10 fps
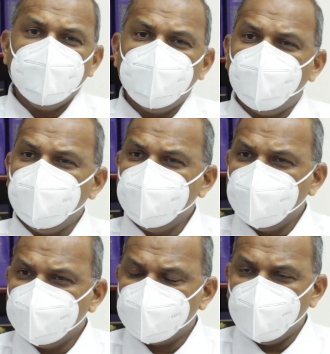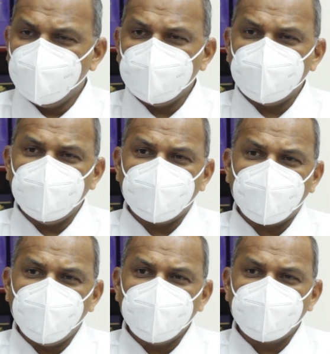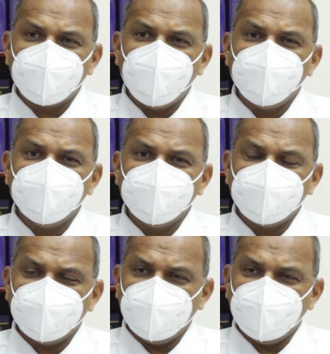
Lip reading: the regions from which they are coming from,